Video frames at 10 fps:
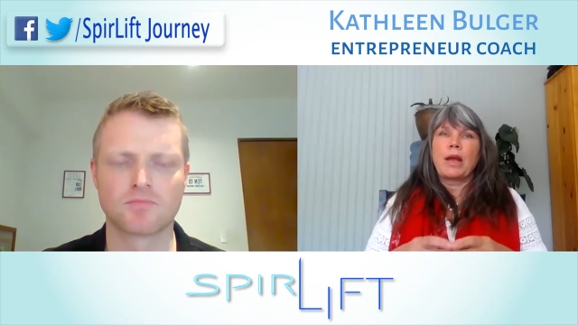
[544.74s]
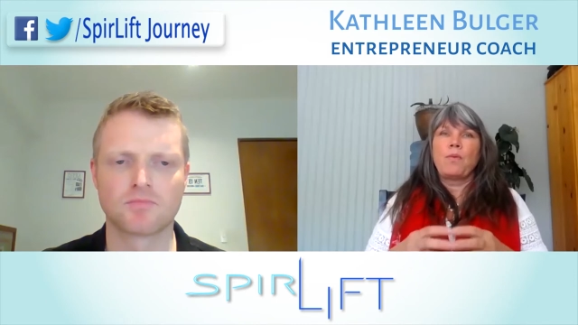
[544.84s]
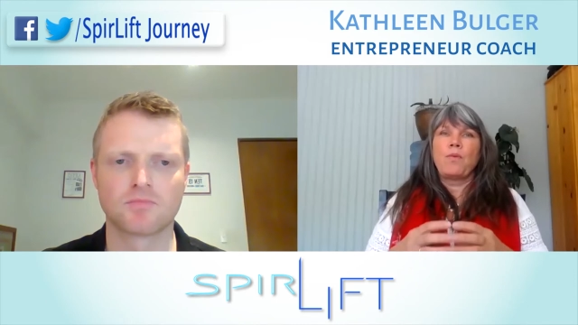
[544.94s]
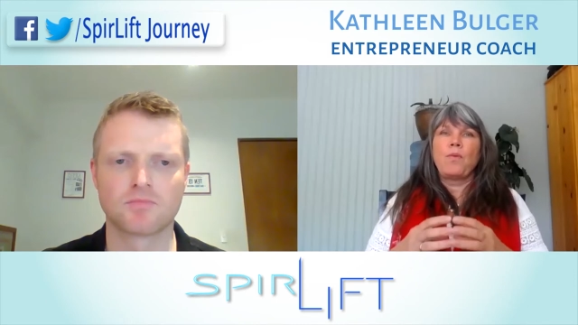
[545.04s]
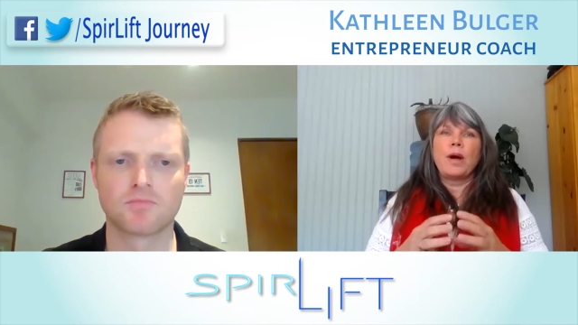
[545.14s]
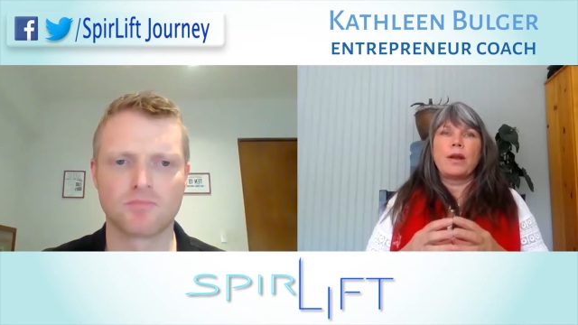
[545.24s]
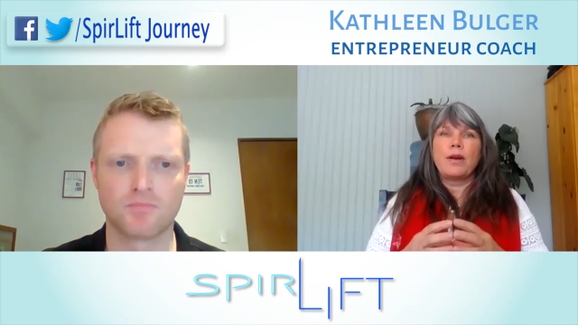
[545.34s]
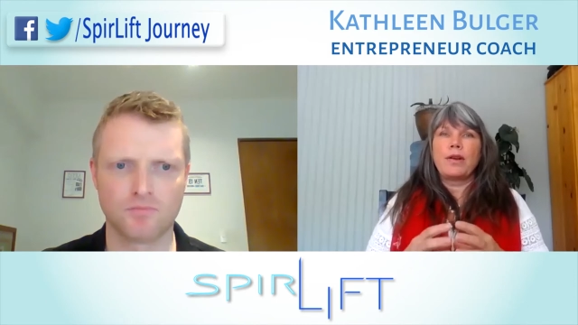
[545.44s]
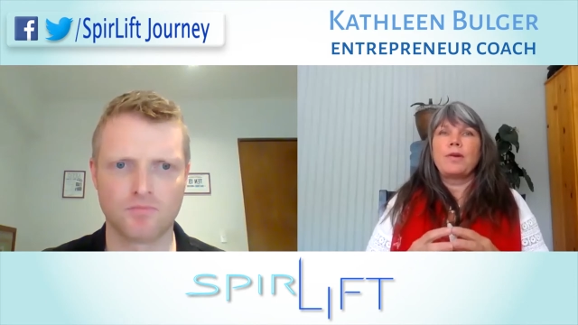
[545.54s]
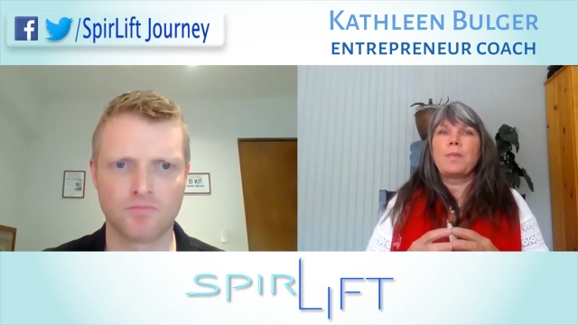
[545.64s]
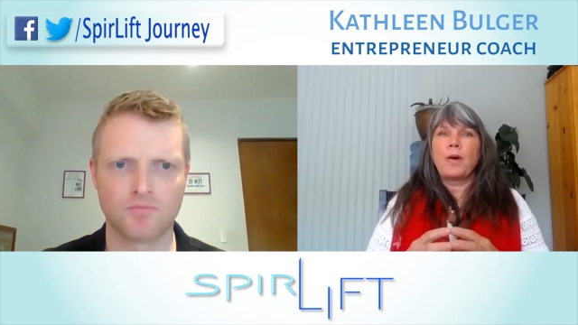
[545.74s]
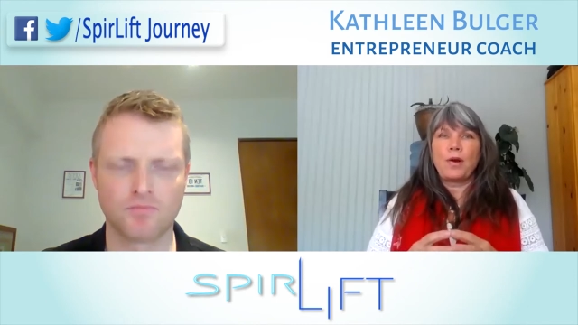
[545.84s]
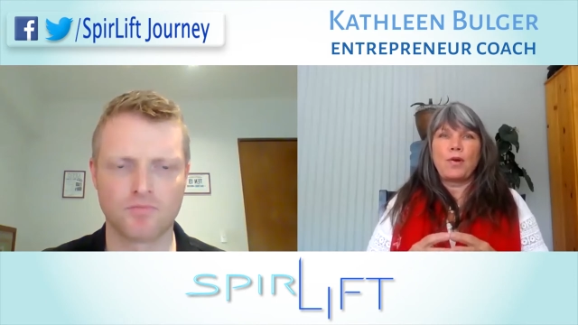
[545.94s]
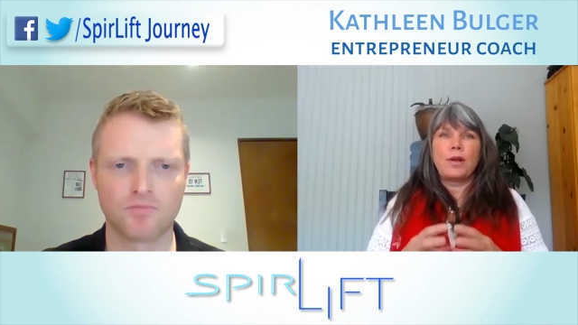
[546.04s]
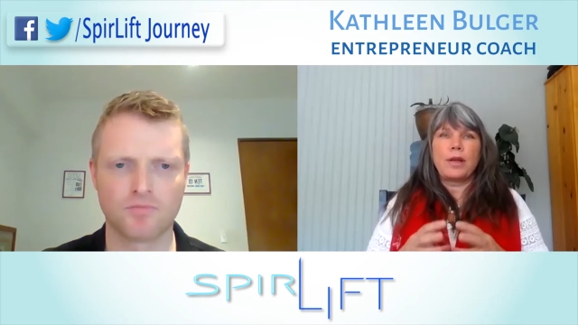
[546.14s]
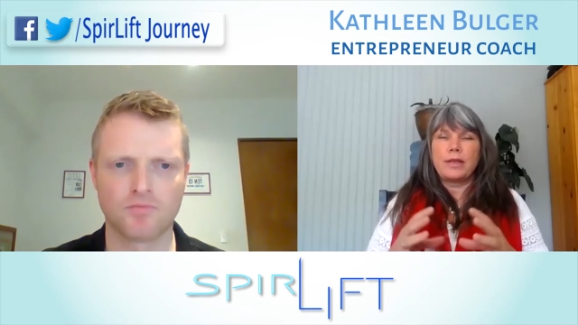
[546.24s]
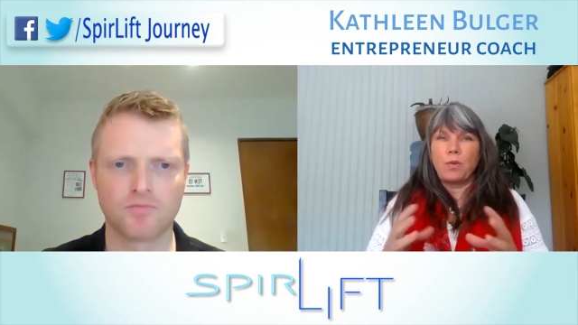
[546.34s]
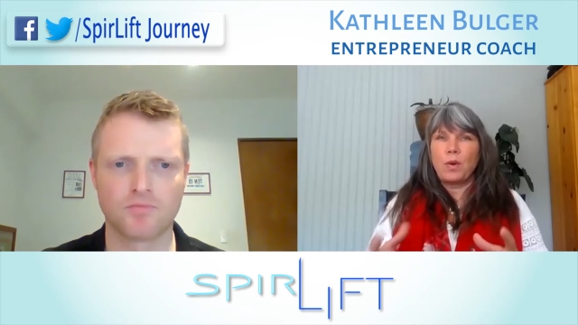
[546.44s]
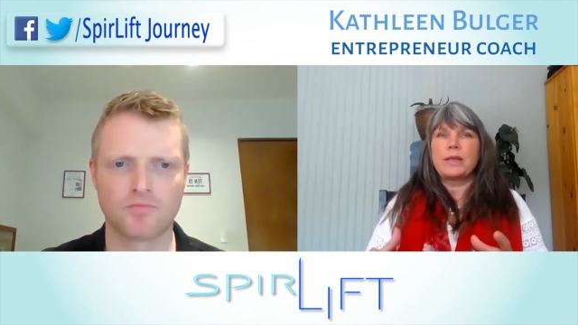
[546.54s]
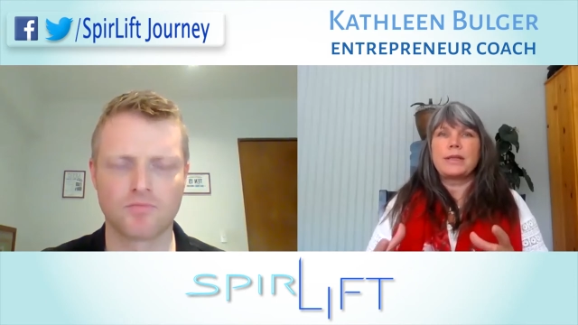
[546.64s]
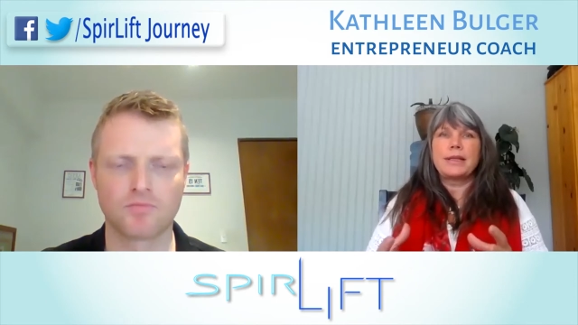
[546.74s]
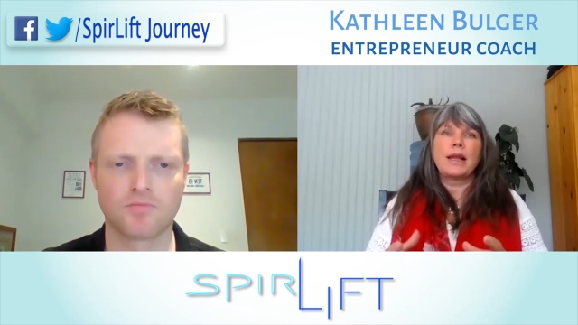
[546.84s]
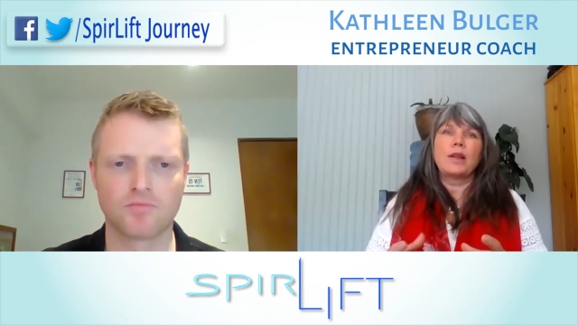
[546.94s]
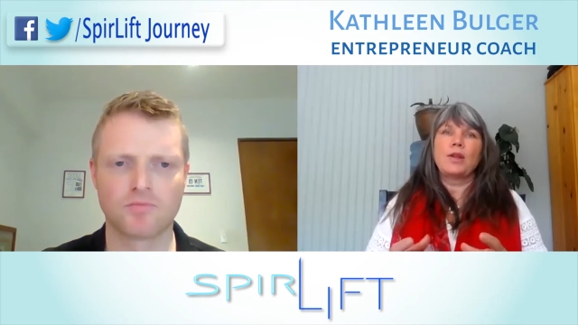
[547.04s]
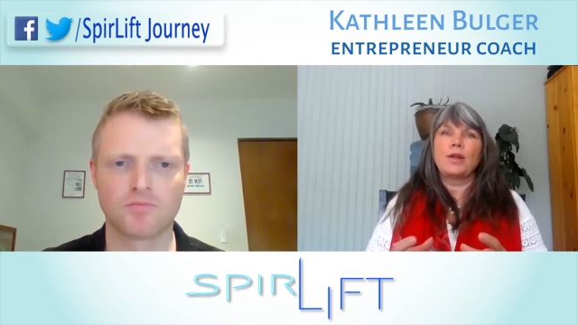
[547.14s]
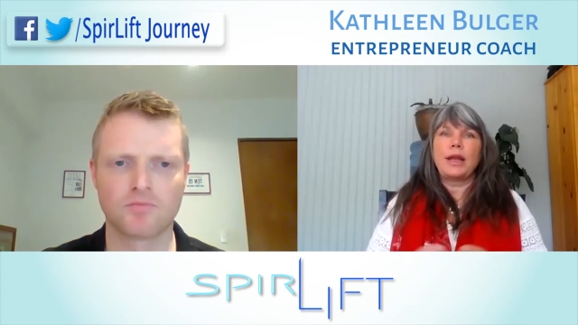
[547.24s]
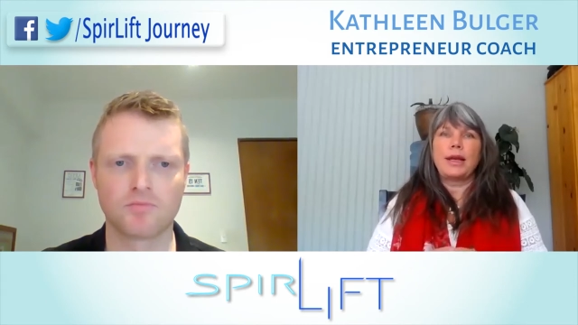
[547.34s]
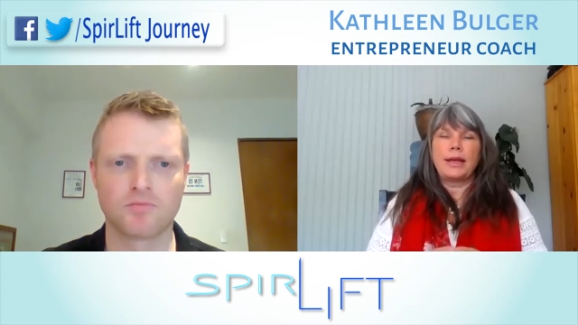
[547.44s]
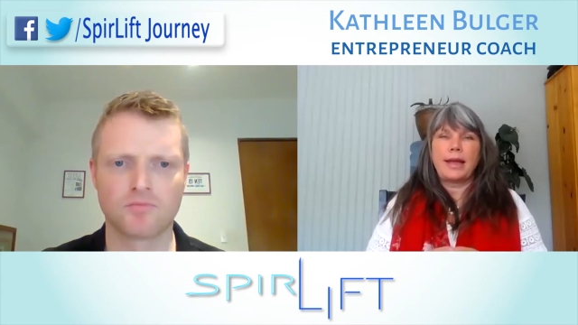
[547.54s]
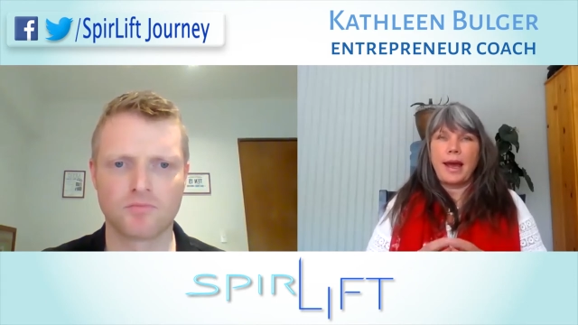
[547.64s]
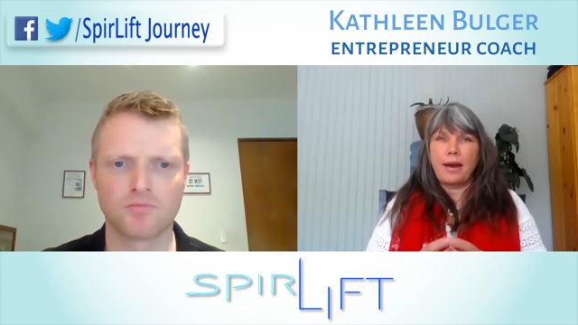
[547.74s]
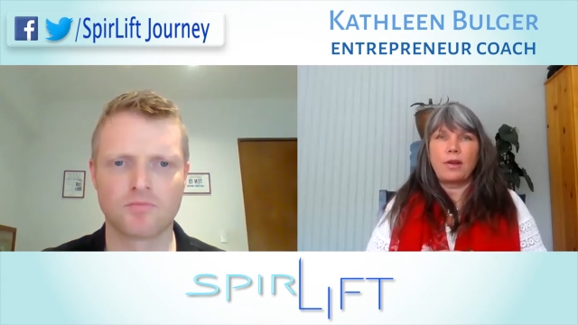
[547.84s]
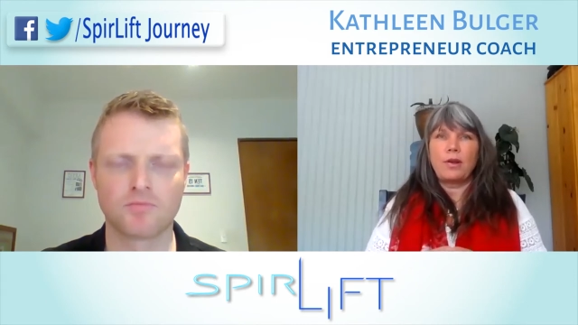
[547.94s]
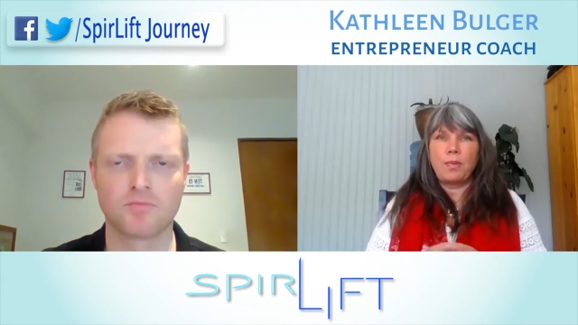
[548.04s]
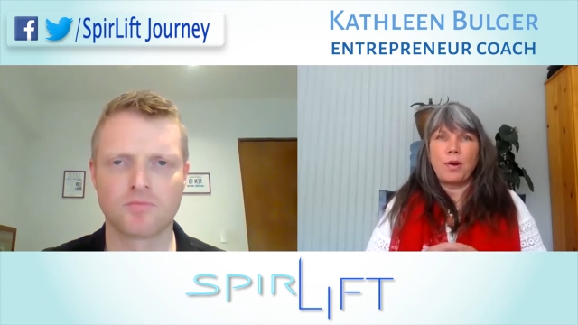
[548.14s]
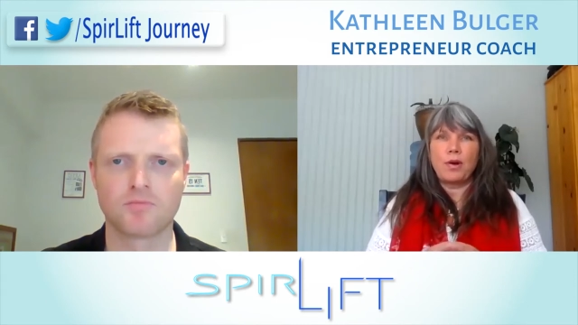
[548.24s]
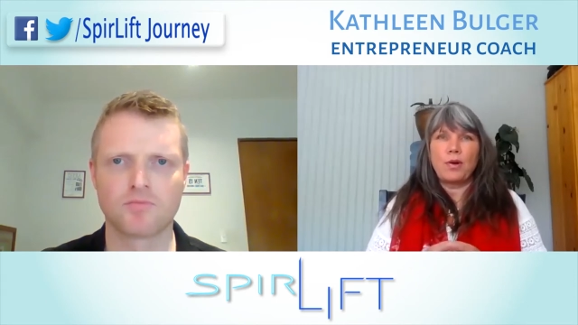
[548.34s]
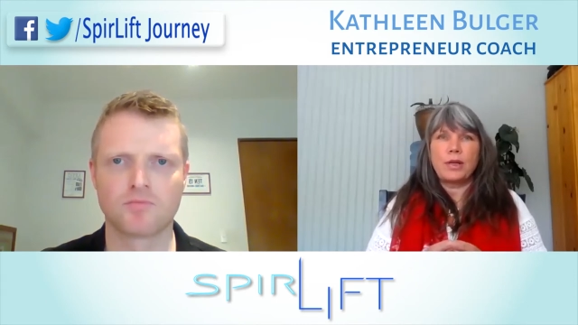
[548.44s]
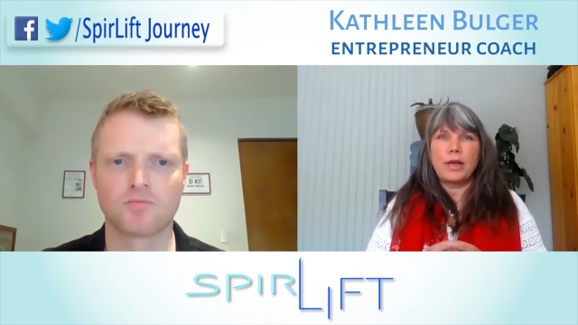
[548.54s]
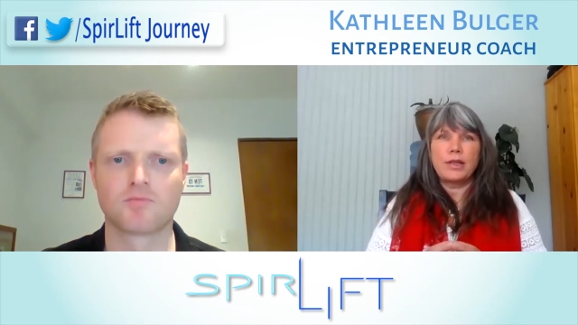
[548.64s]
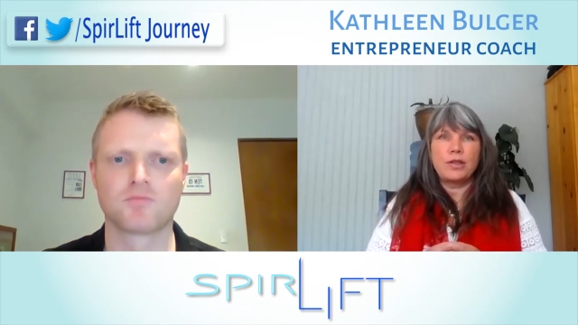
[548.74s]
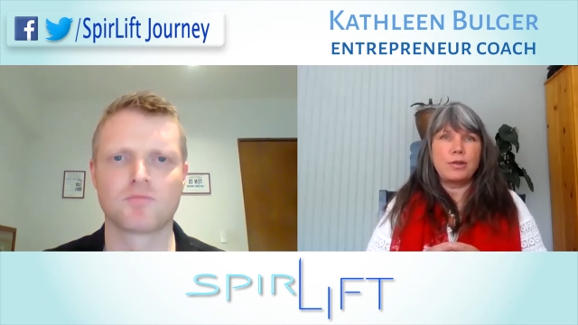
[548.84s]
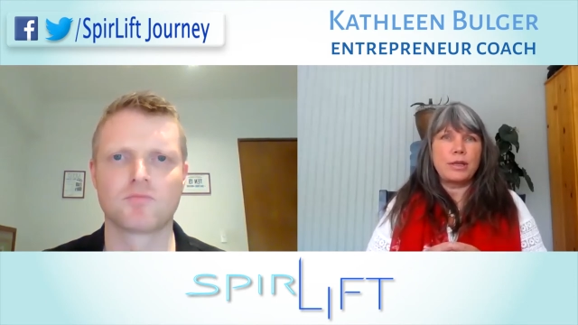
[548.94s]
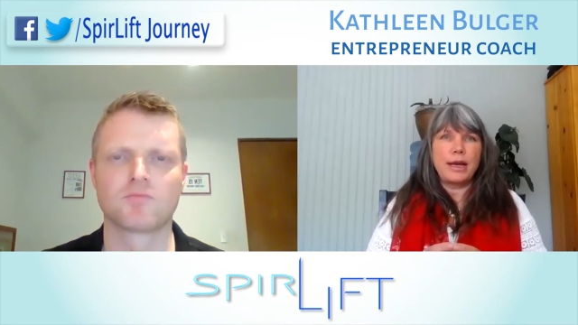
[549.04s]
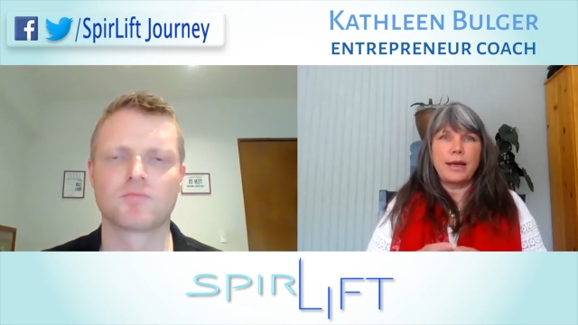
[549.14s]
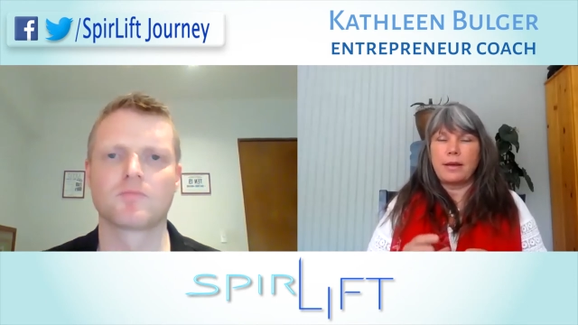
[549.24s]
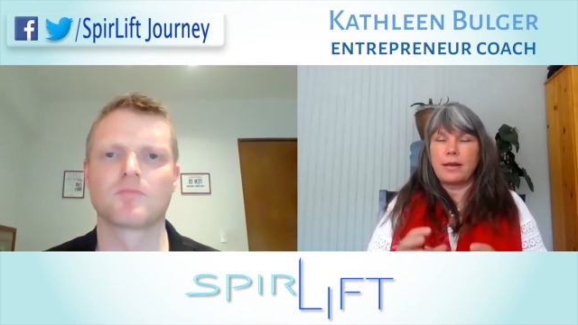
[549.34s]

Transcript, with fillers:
Speaker 1: what are your priorities and what does that look like and how do you prioritize your day